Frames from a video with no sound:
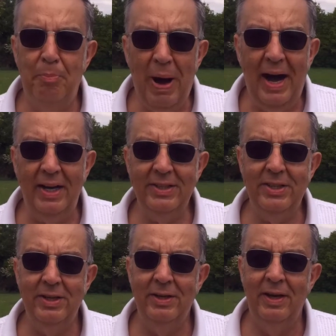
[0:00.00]

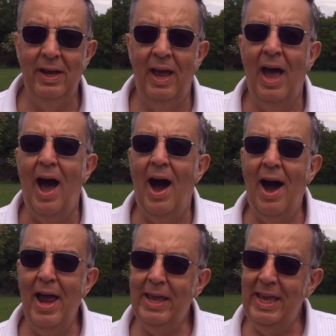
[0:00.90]
But
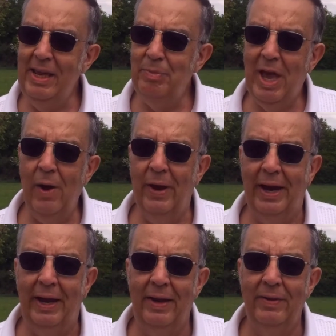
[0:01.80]
I keep
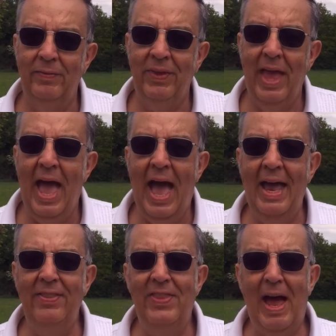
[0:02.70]
going.
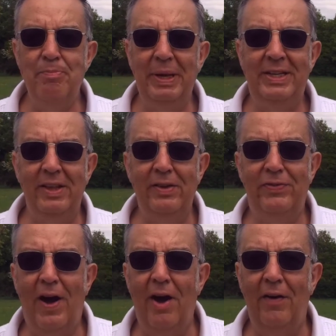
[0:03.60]
And that bit at the
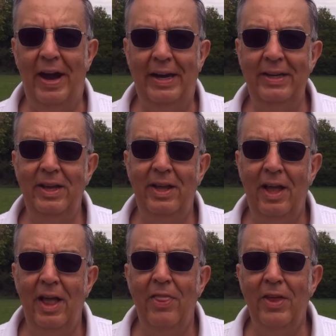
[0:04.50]
far end
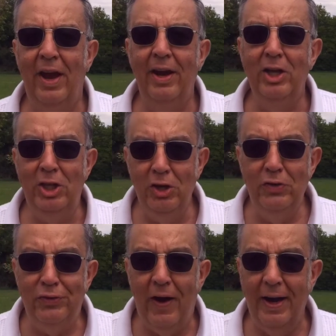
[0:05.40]
that you
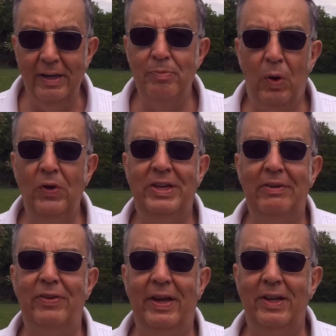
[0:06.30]
find more
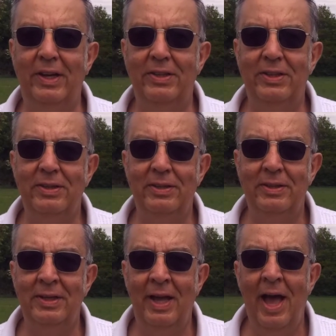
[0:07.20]
difficult,
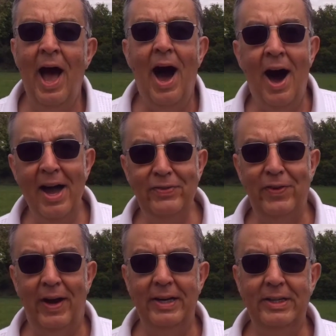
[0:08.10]
I
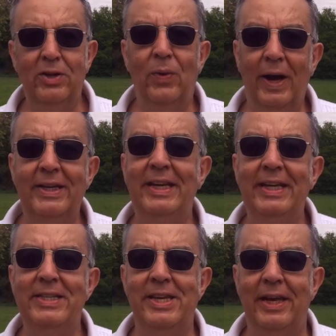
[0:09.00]
find quite
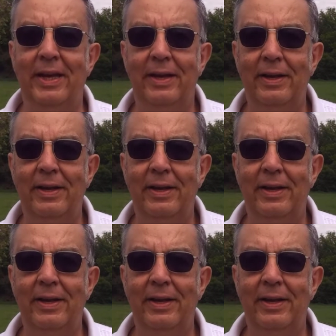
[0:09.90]
easy.